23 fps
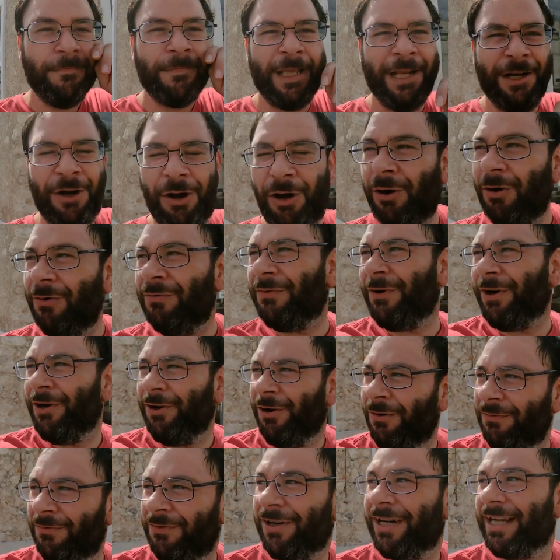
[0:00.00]
you know, over and
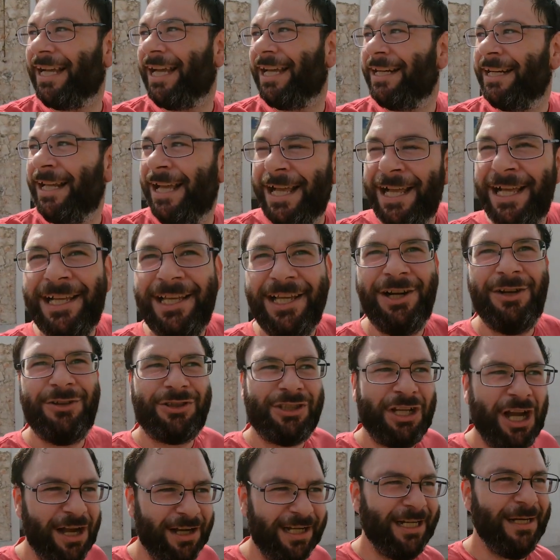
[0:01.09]
over again, you know,
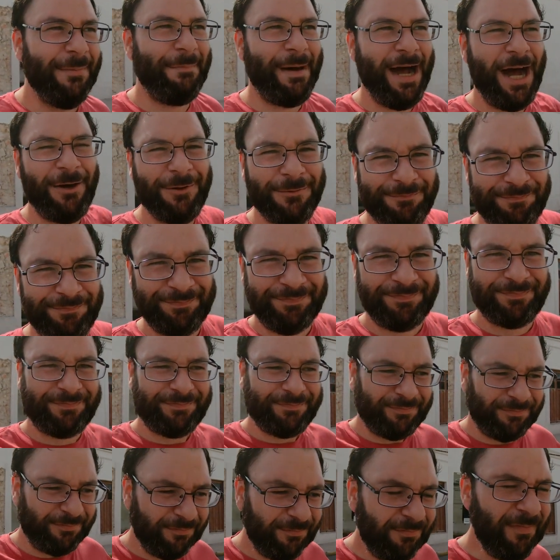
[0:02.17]
talking about,
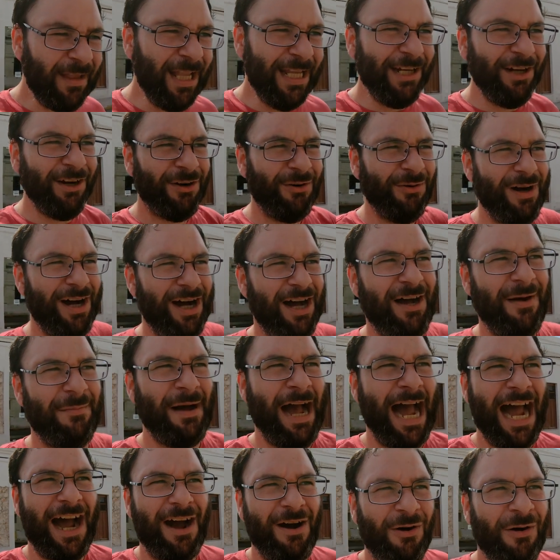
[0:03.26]
you know, um,
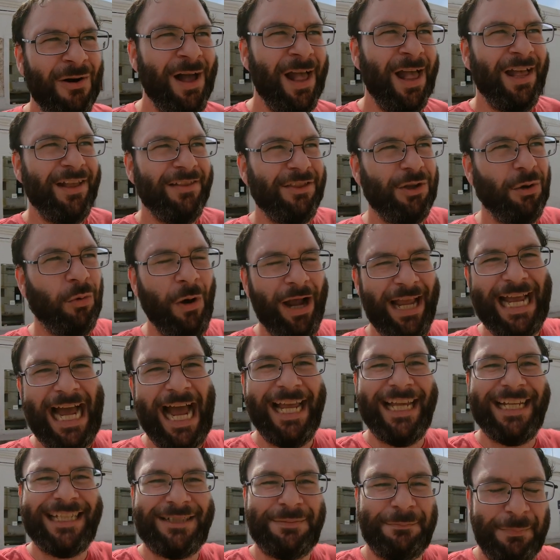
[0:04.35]
how the way
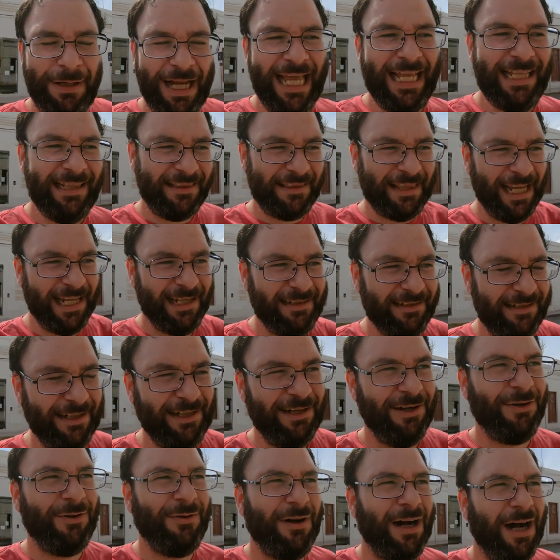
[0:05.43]
I explain things, you
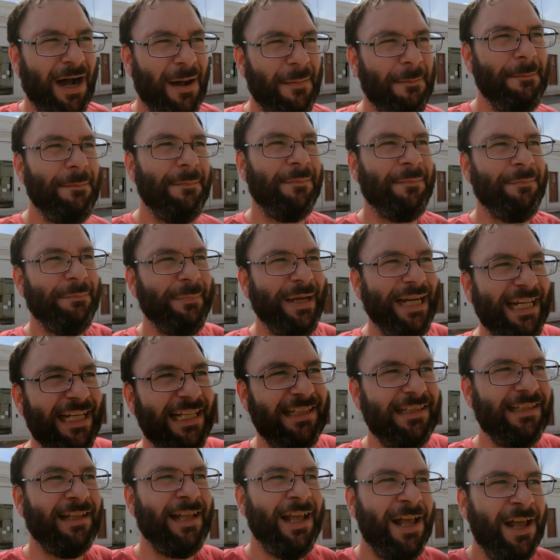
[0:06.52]
know, um,
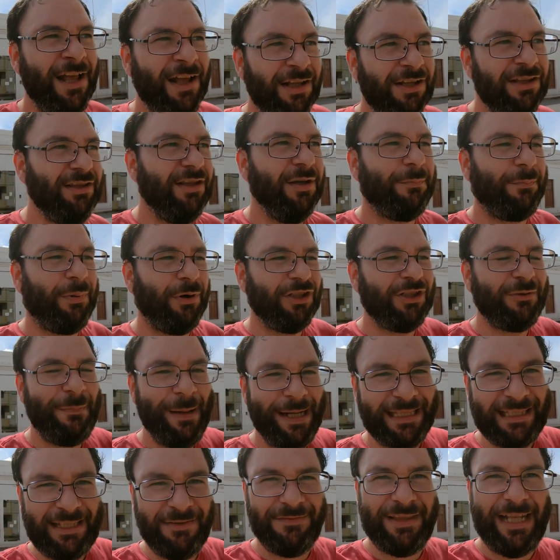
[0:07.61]
meaning the
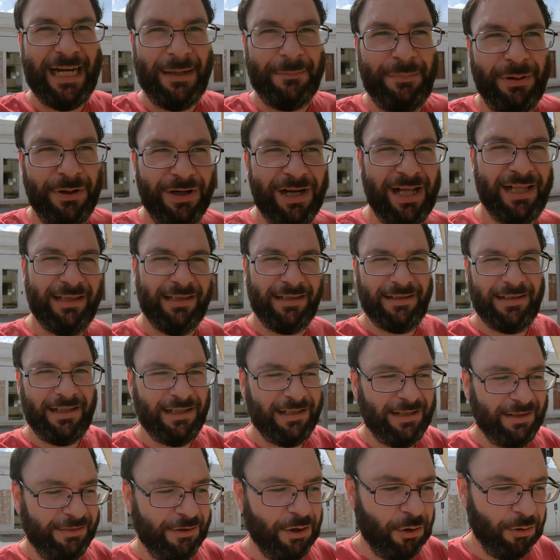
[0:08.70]
perspective that I put on
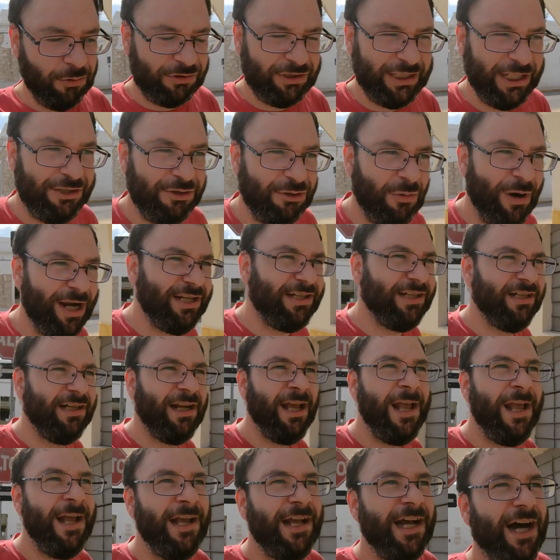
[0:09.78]
the, the whole
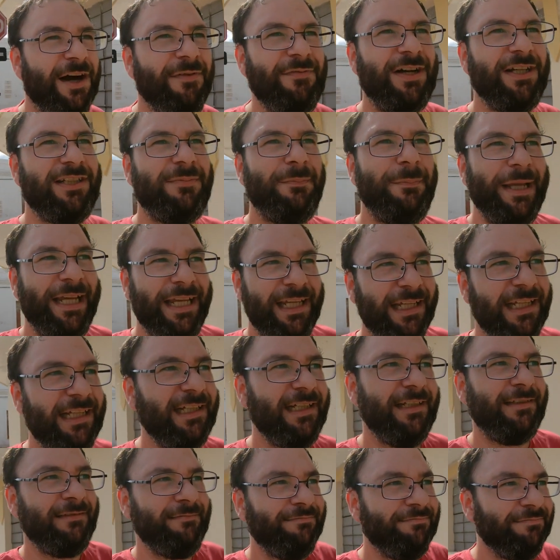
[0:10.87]
situation of us
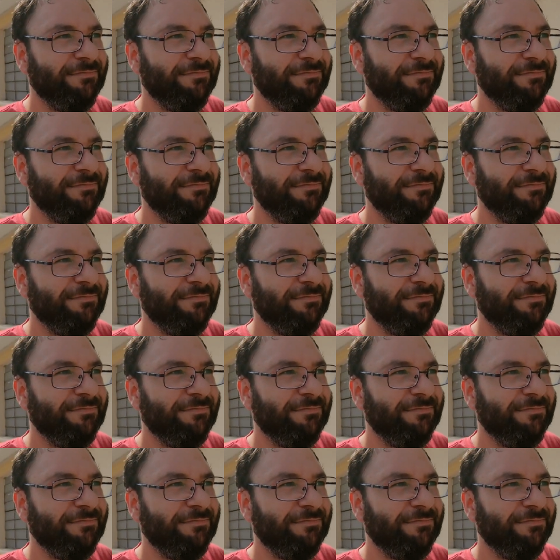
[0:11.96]
being